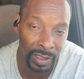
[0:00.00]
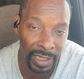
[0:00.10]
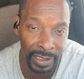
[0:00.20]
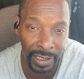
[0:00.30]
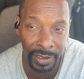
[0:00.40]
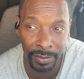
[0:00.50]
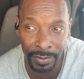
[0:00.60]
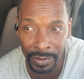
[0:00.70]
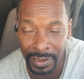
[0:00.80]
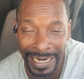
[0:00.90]
and then
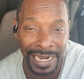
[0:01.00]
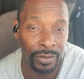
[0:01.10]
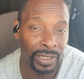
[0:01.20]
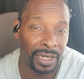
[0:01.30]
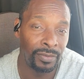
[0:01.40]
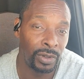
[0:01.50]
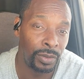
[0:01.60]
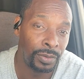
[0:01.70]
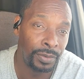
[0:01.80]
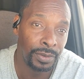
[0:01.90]
slide on down the road